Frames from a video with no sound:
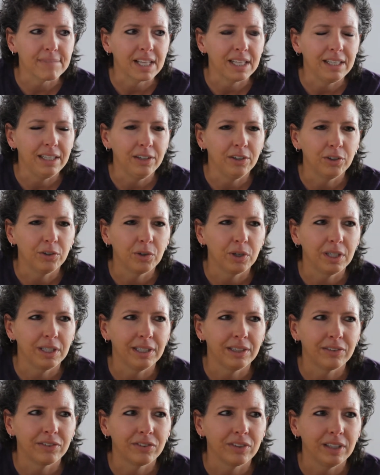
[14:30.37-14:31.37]

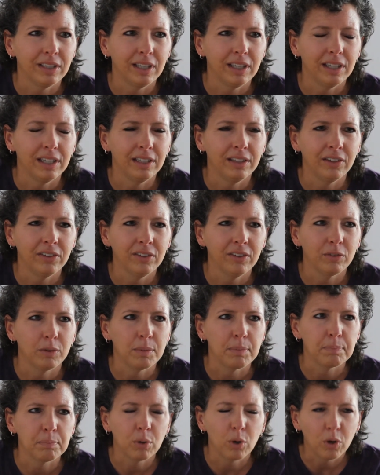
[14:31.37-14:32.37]
It doesn't have to
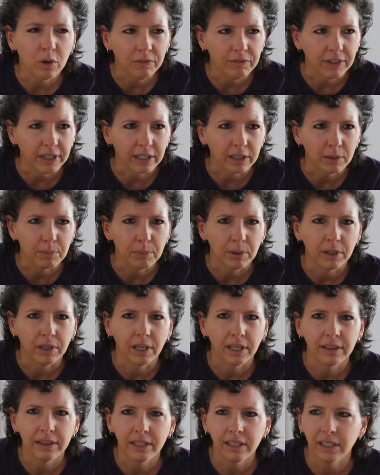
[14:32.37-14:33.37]
be perfect, but
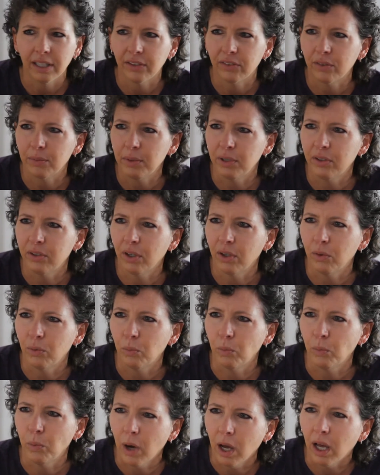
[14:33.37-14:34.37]
I think it has to be done
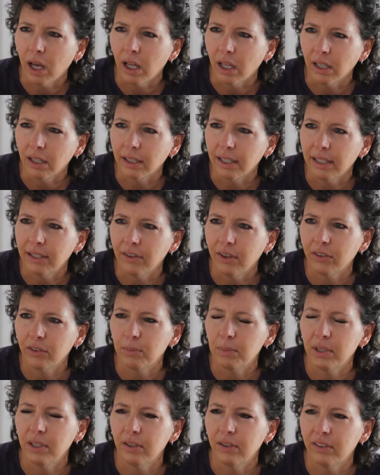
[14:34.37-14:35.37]
well, and there has
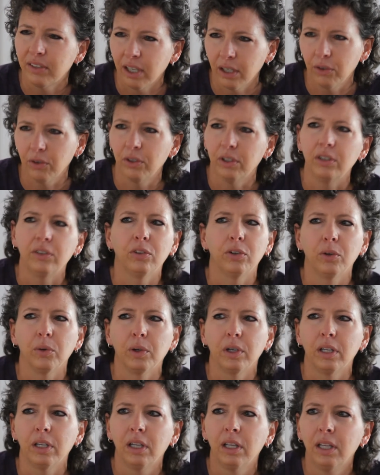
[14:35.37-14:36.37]
to be integrity to
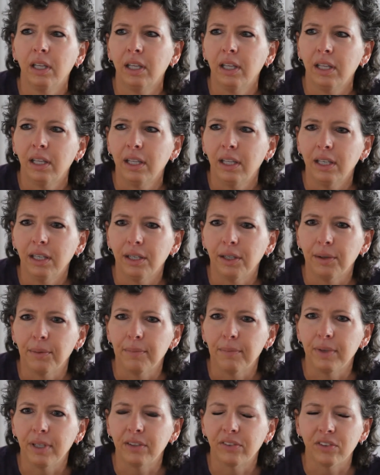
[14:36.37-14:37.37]
it.
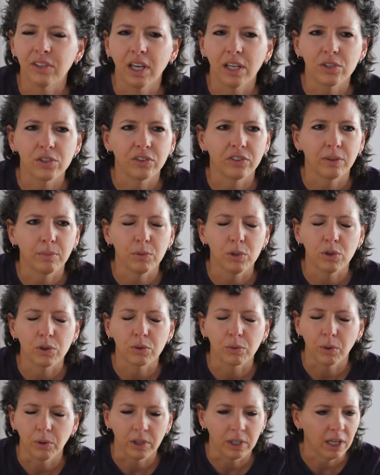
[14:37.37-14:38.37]
It's not just something you
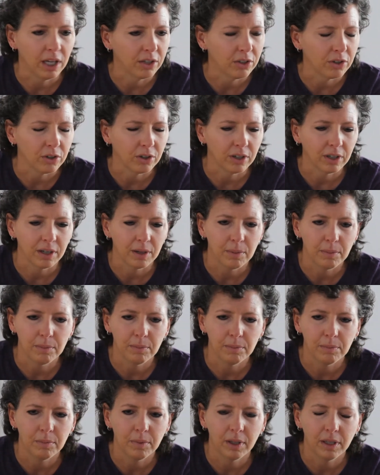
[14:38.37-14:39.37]
throw together,
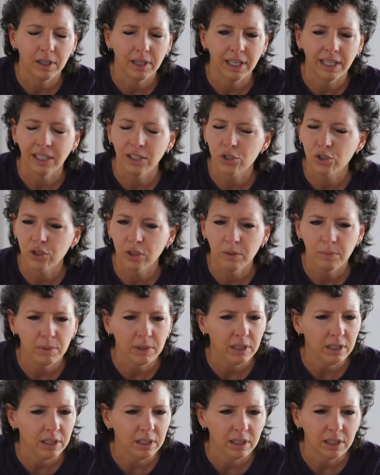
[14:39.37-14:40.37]
and it shouldn't
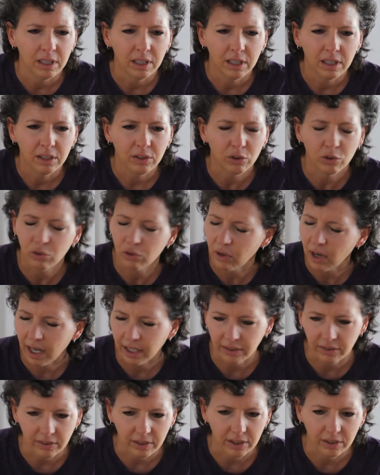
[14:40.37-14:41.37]
be
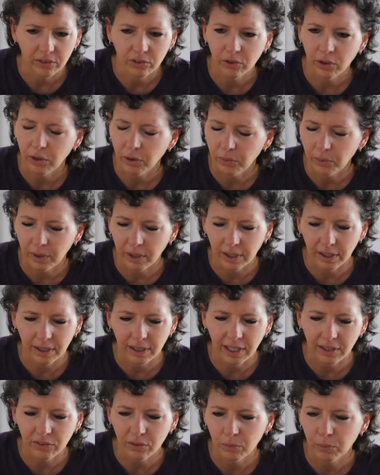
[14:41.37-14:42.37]
distracting. So
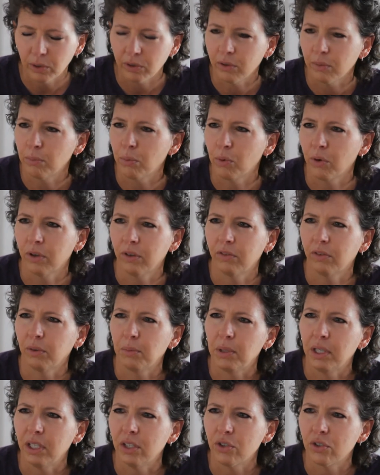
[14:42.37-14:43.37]
that's what's important for
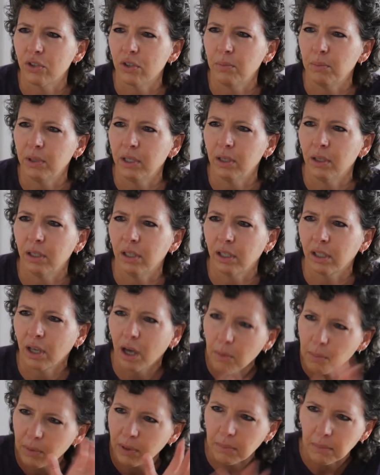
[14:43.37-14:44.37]
me. It should be an
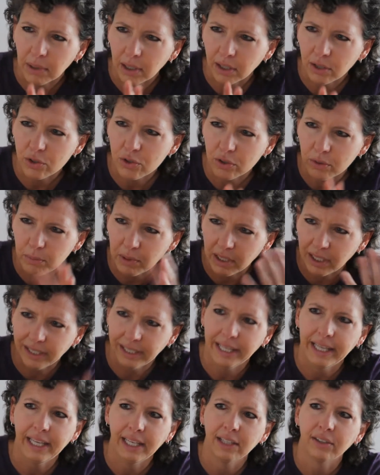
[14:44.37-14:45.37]
accompaniment. It should be an
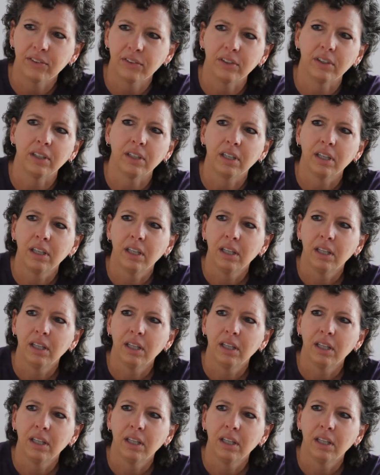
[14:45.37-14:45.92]
enhancing